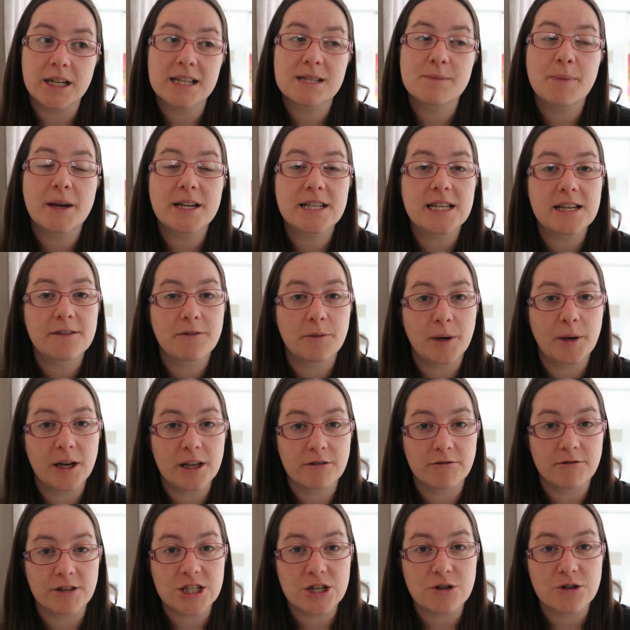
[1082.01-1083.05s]
especially for my
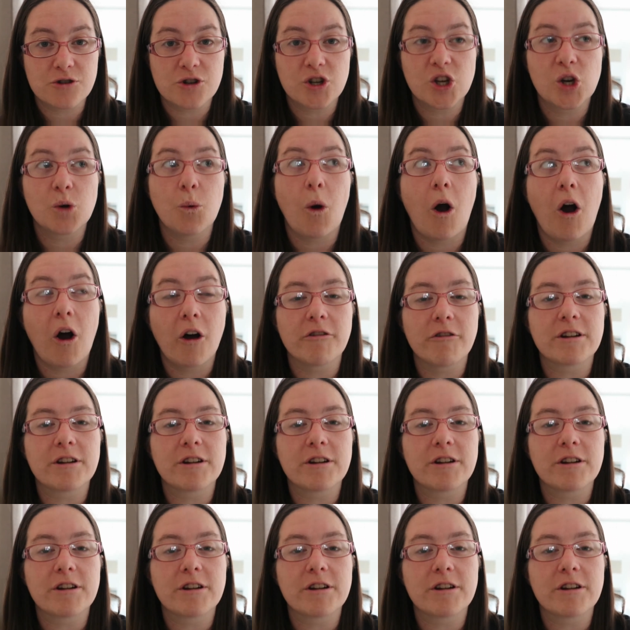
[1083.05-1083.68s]
three children who are